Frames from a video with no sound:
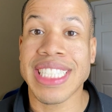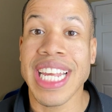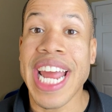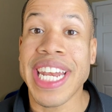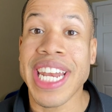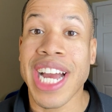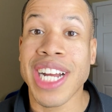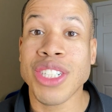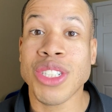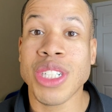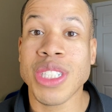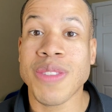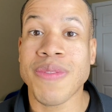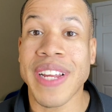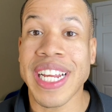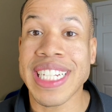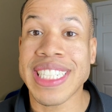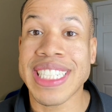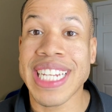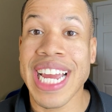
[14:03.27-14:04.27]
And not just
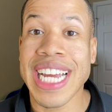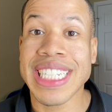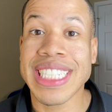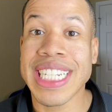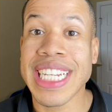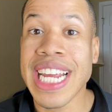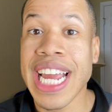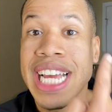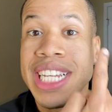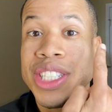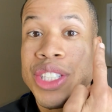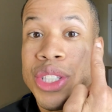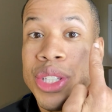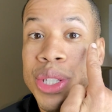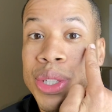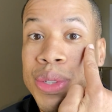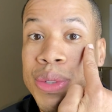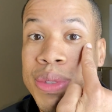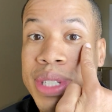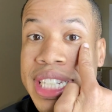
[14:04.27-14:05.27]
face tats, he has
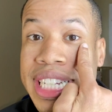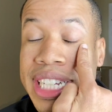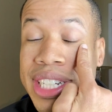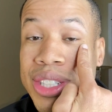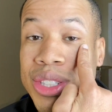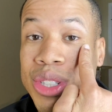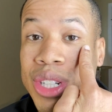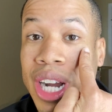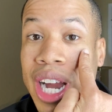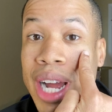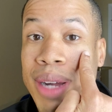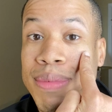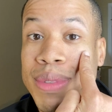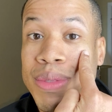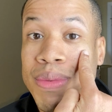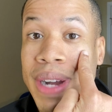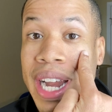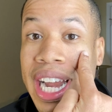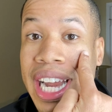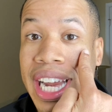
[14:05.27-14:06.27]
2 teardrops
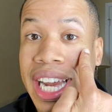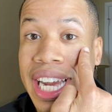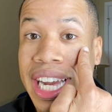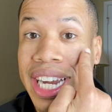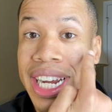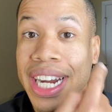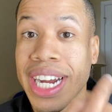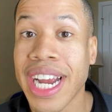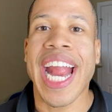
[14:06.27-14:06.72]
right here.